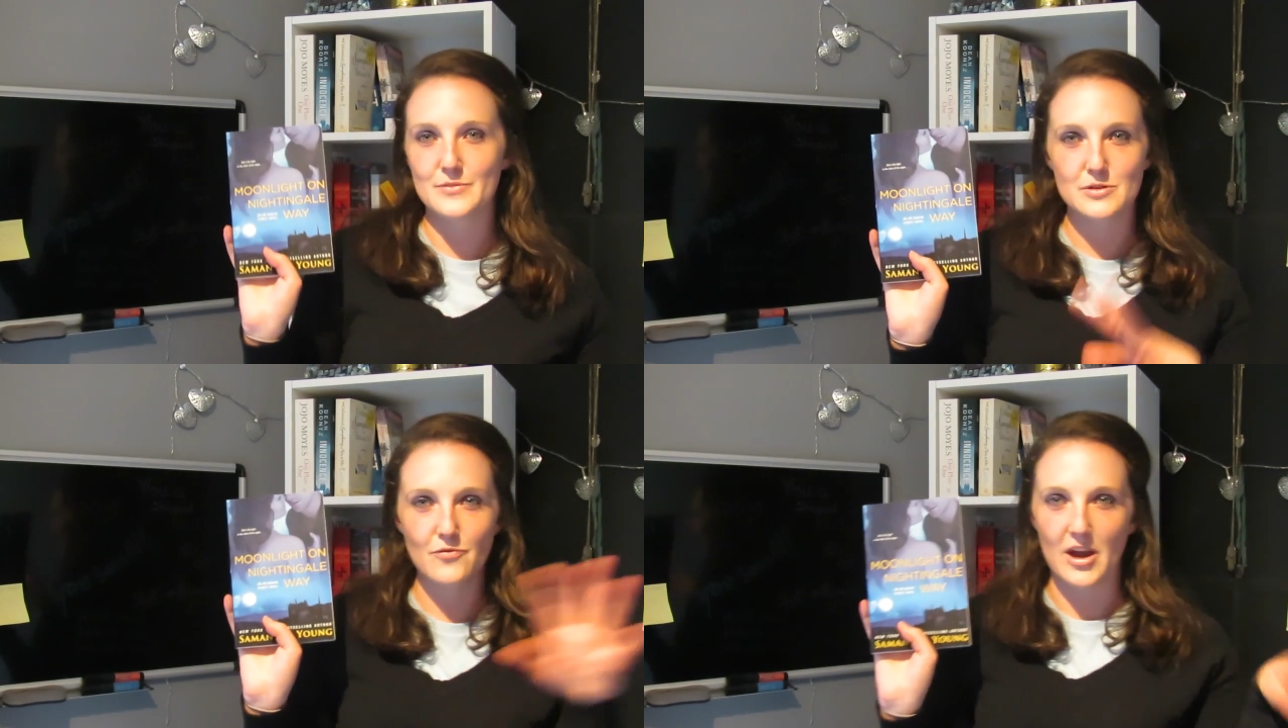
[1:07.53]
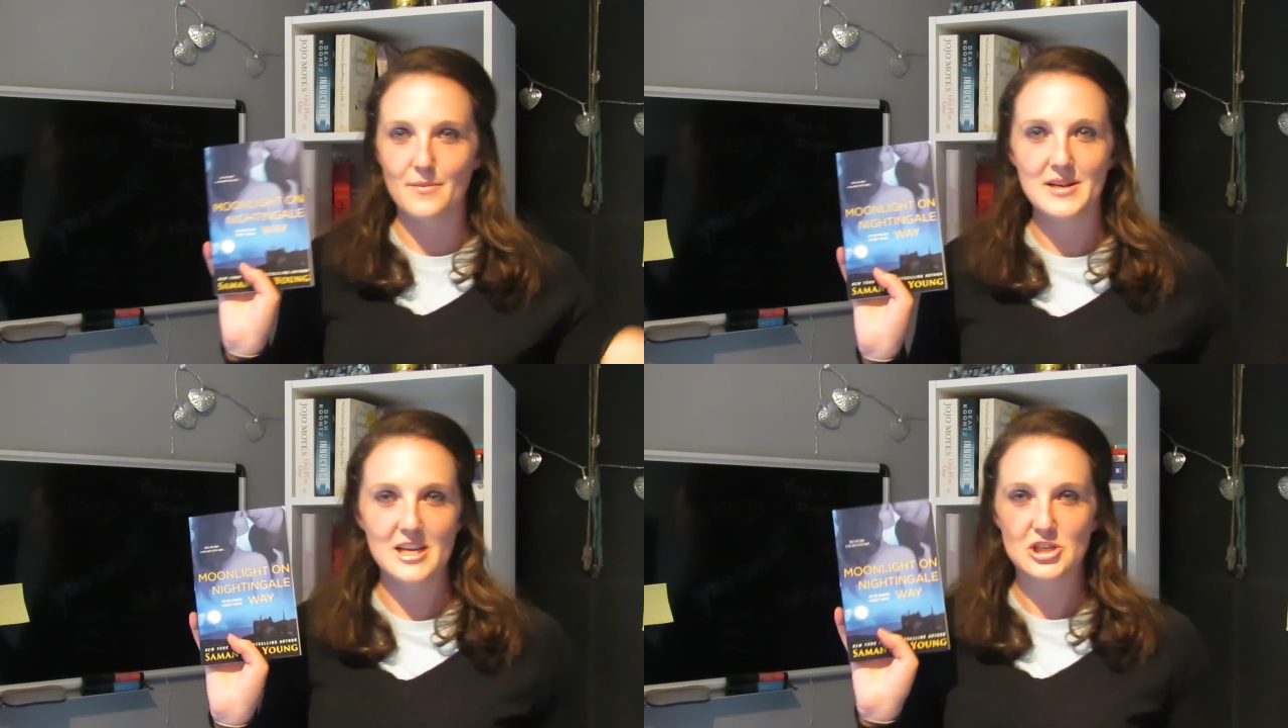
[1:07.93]
a
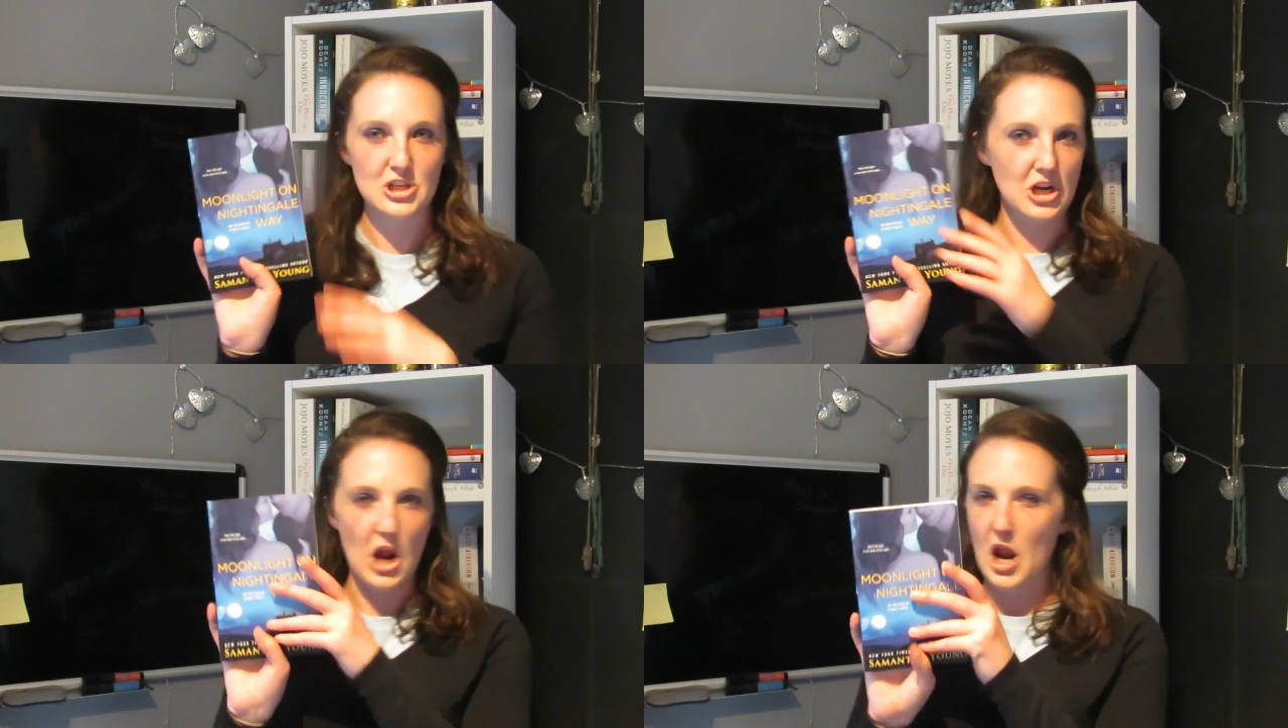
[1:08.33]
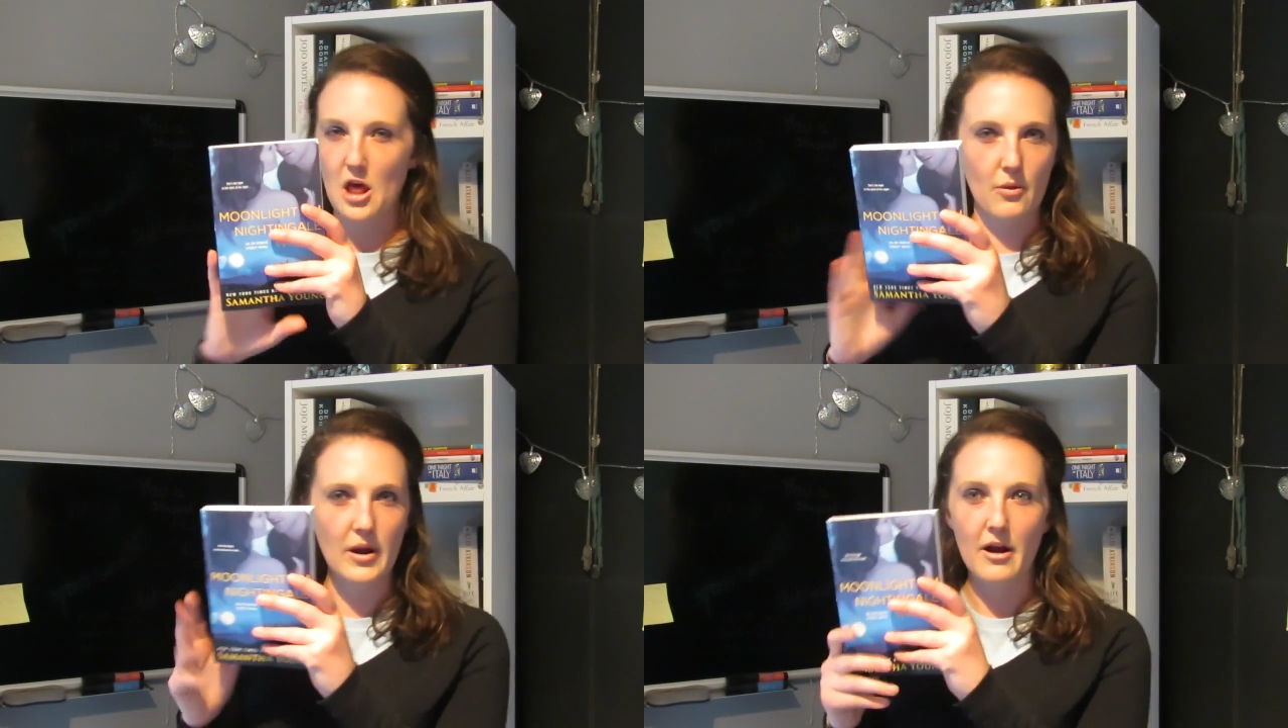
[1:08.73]
recommendation on
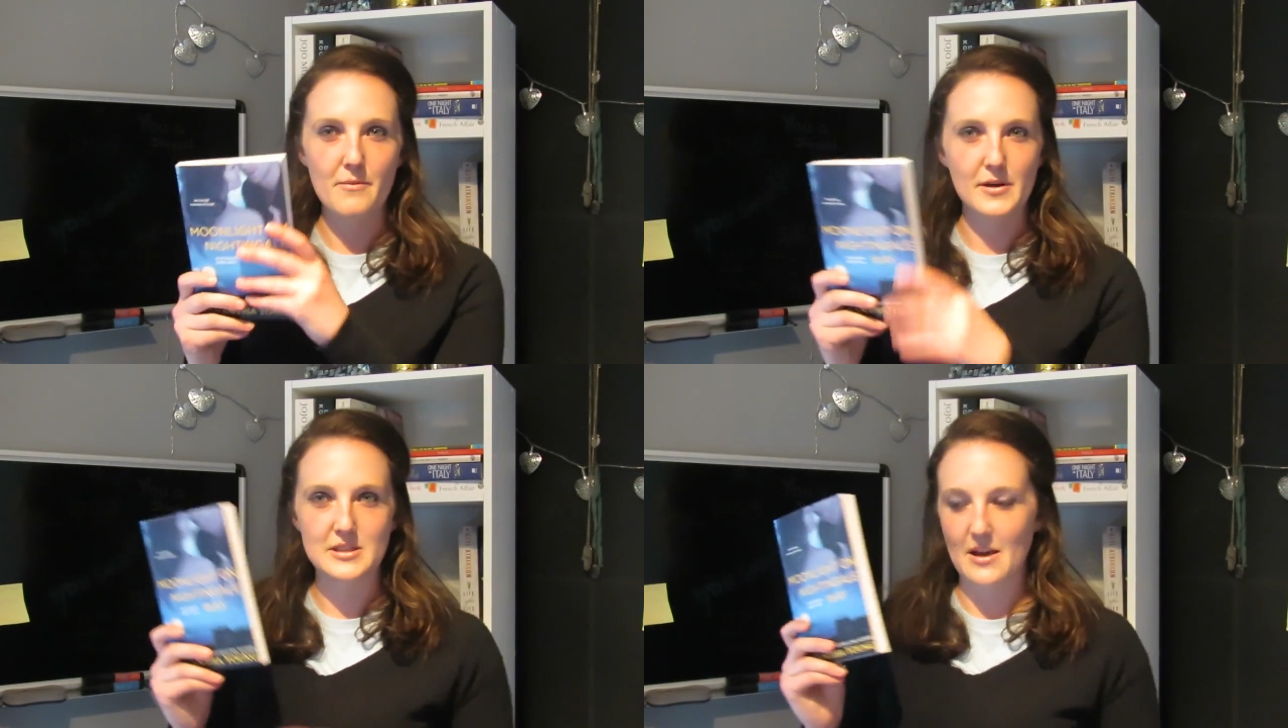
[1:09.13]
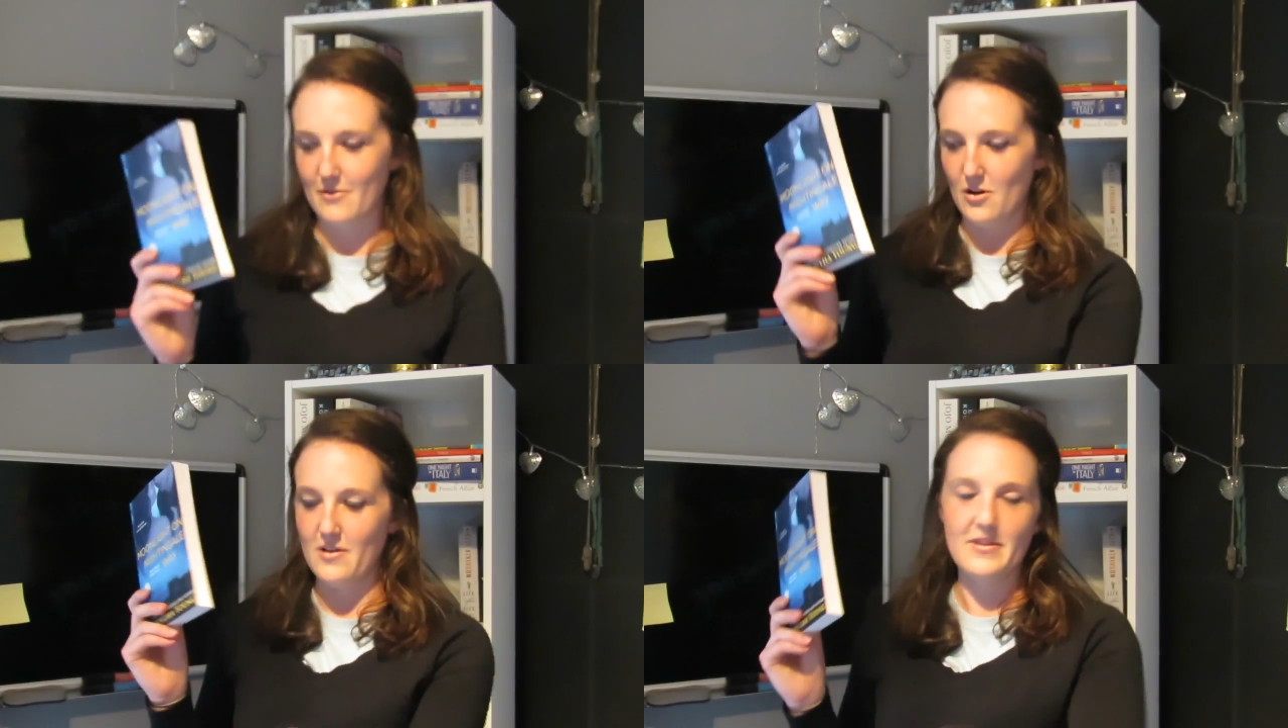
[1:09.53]
another one of her books that I've
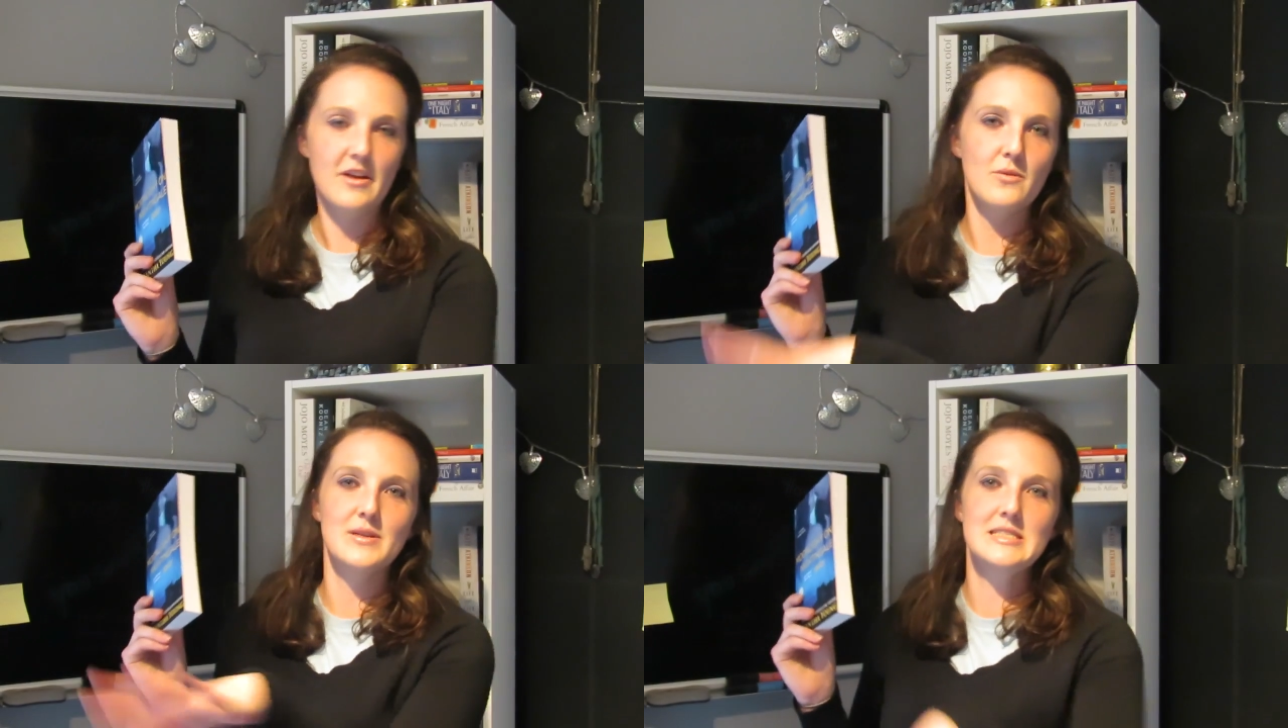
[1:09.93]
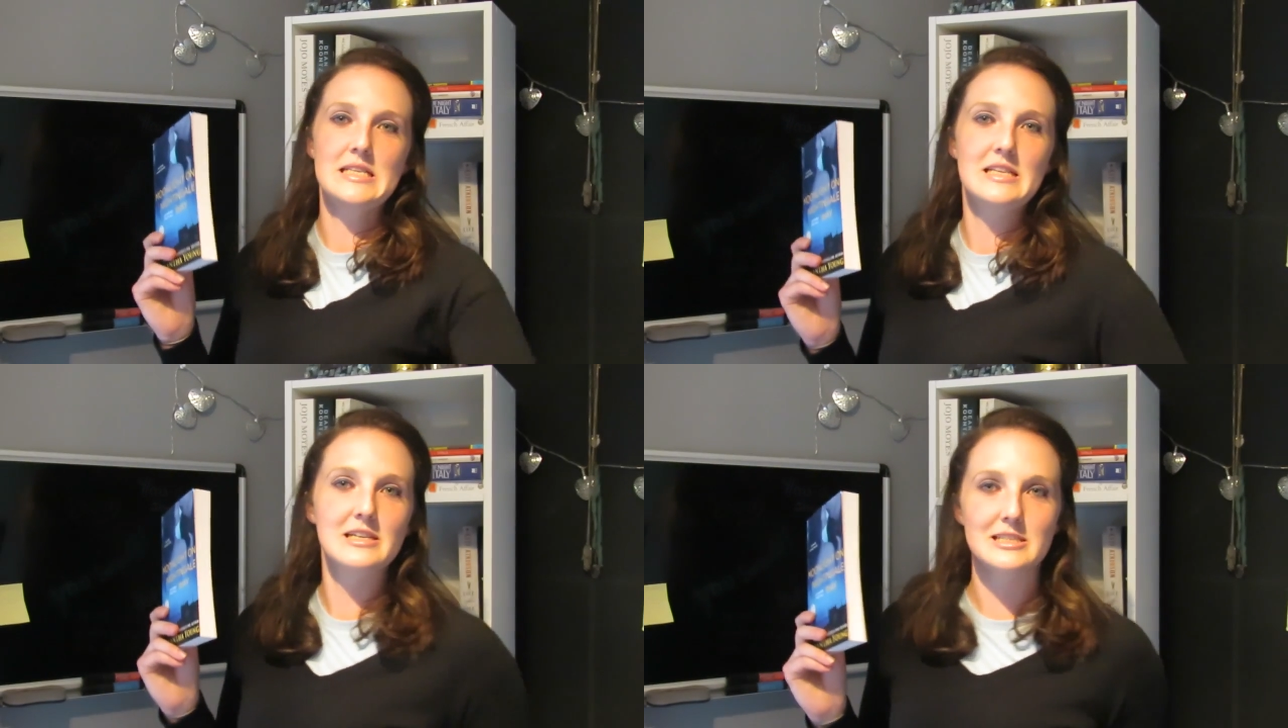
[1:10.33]
got, and the other one's
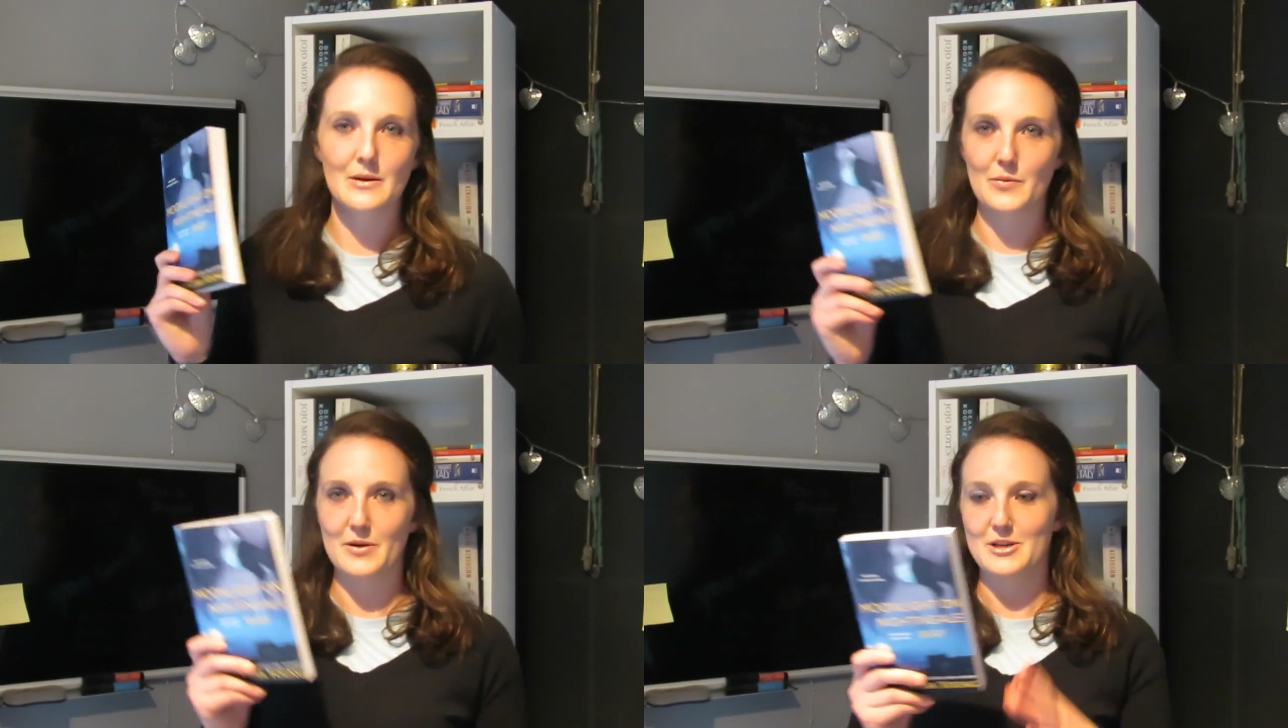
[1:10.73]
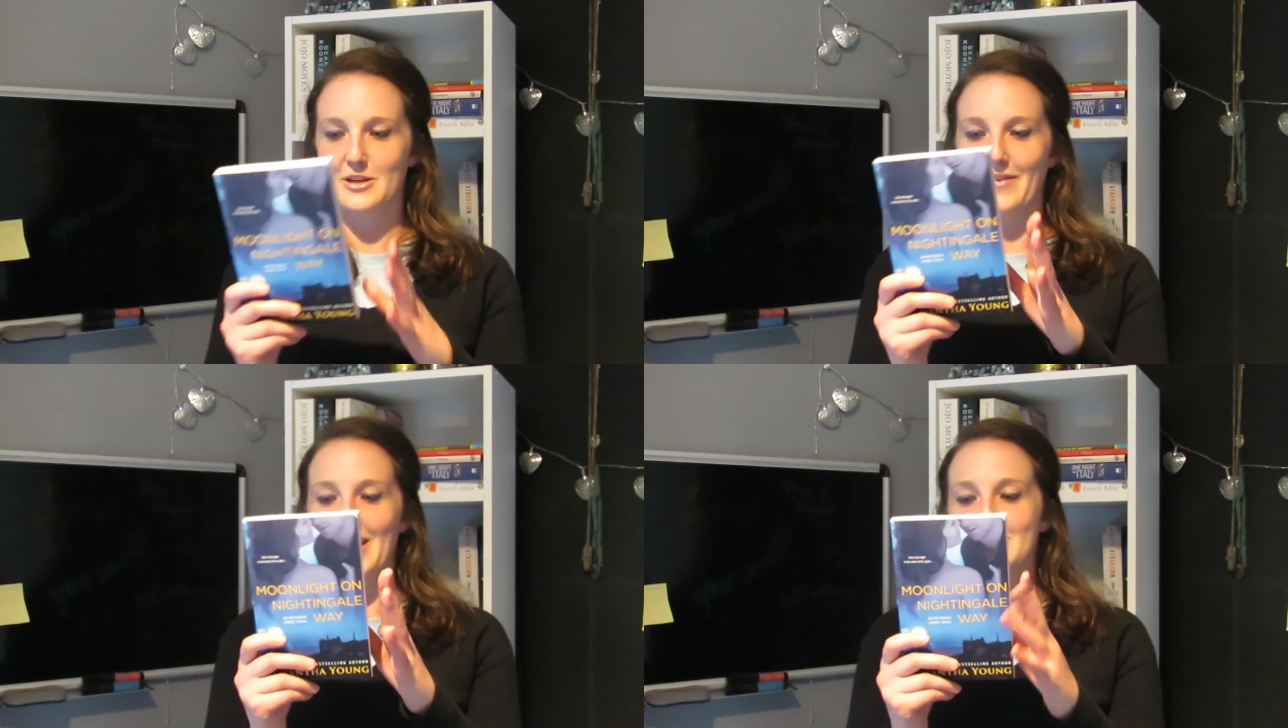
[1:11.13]
in there somewhere which
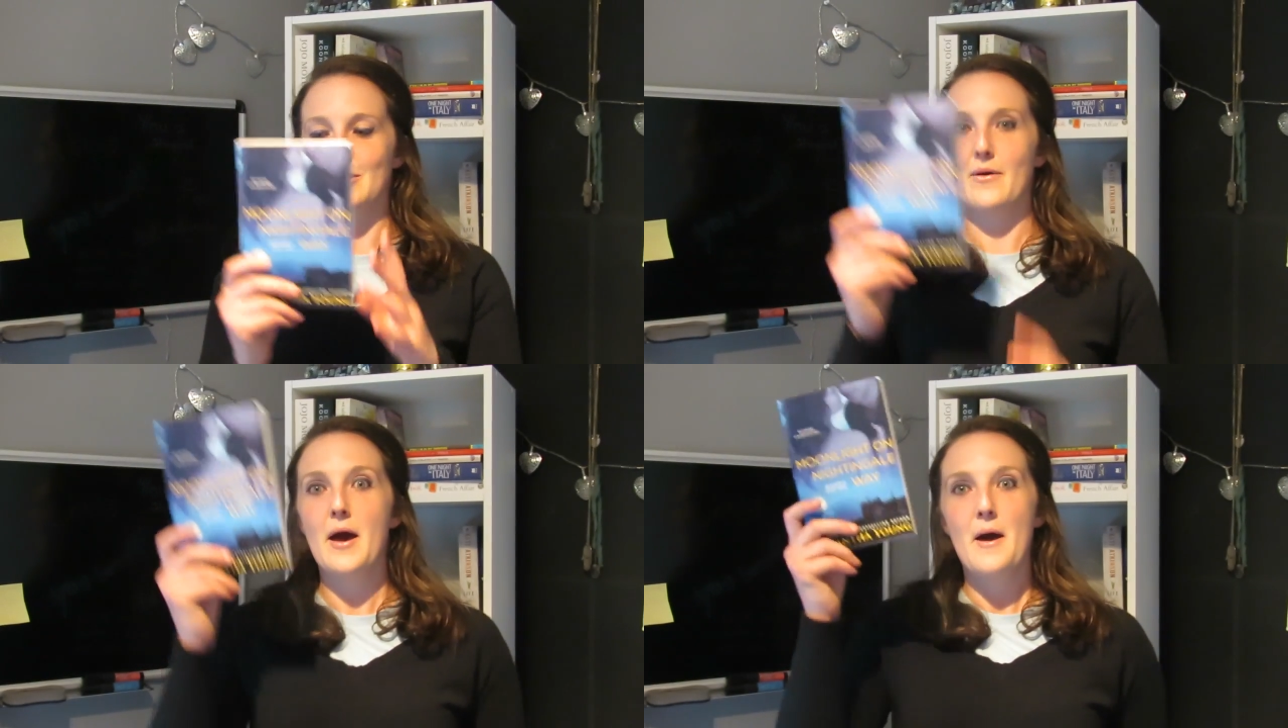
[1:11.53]
I'll get to.